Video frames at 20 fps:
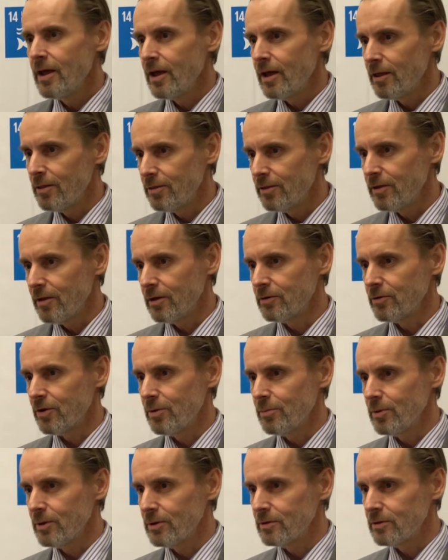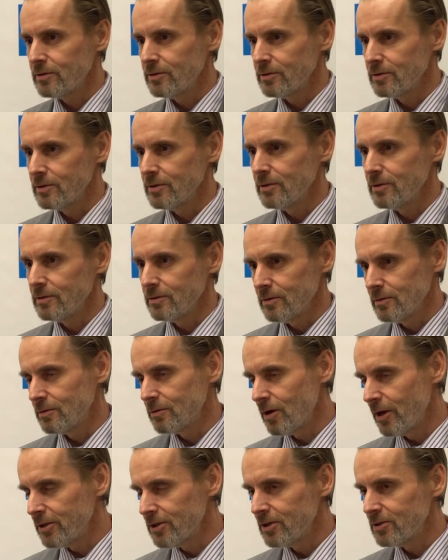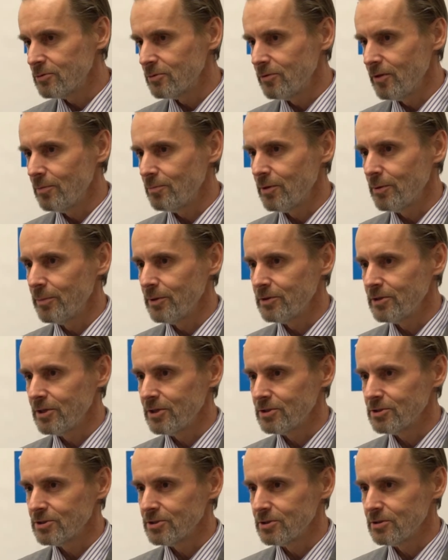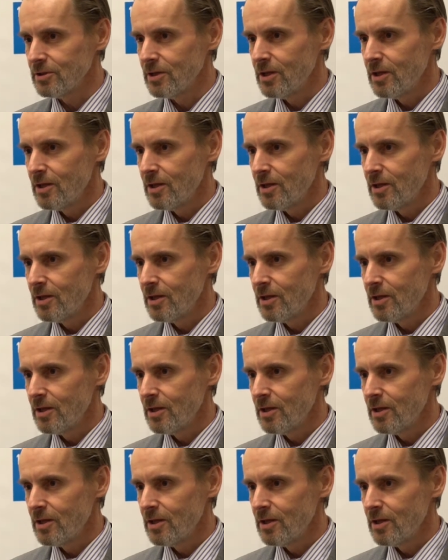and the agreement relating to the implementation